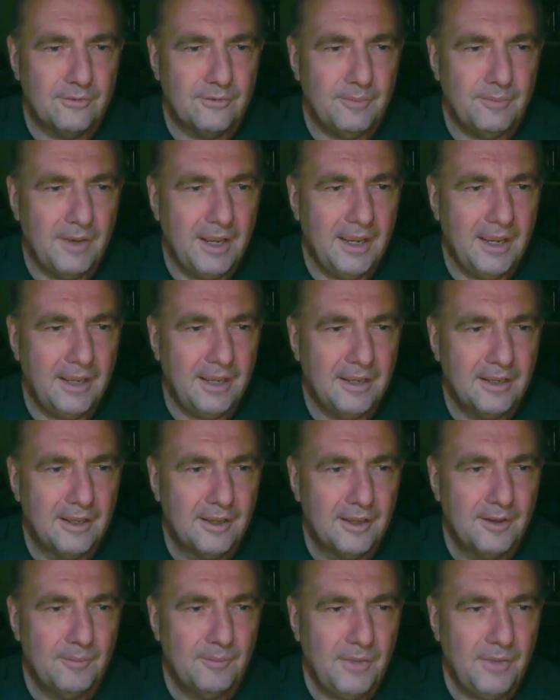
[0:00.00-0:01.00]

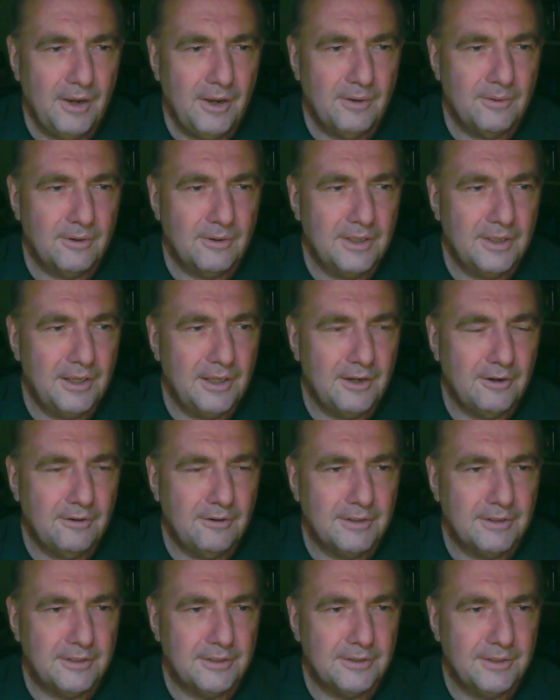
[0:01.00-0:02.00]
my rook here over
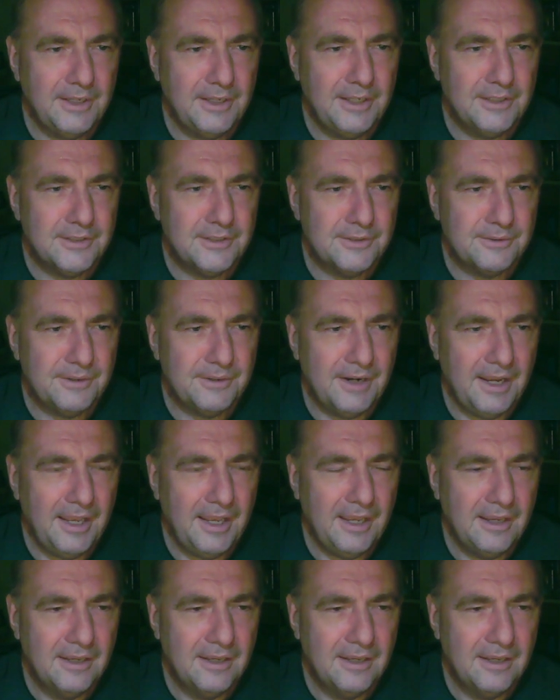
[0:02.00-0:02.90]
to e3,